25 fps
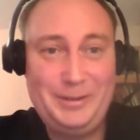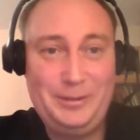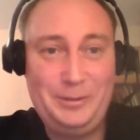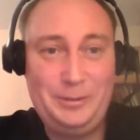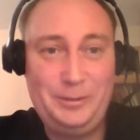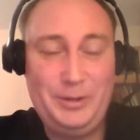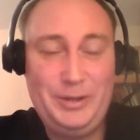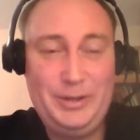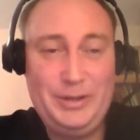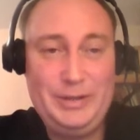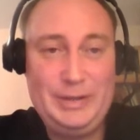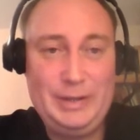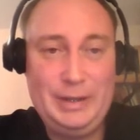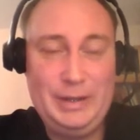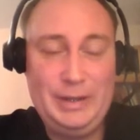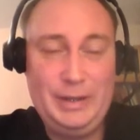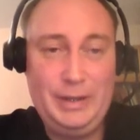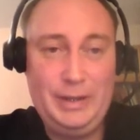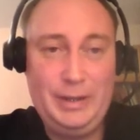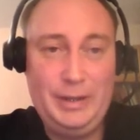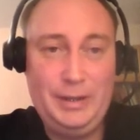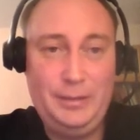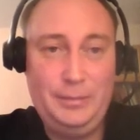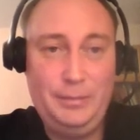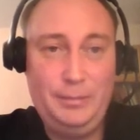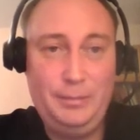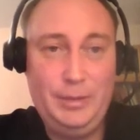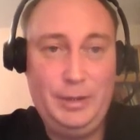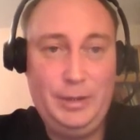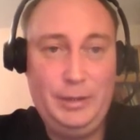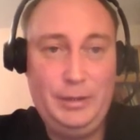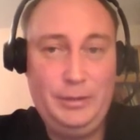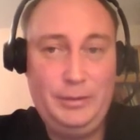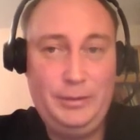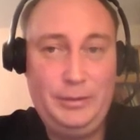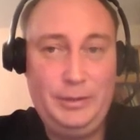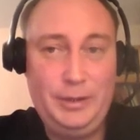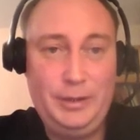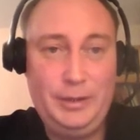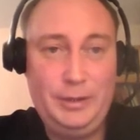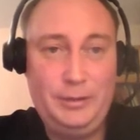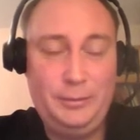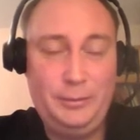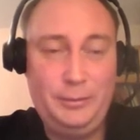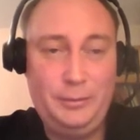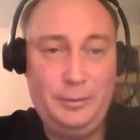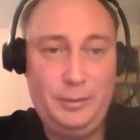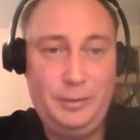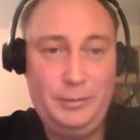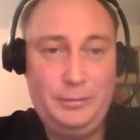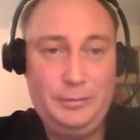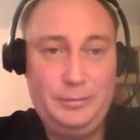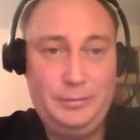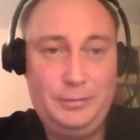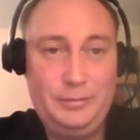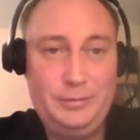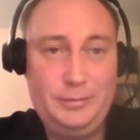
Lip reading: to easily build it or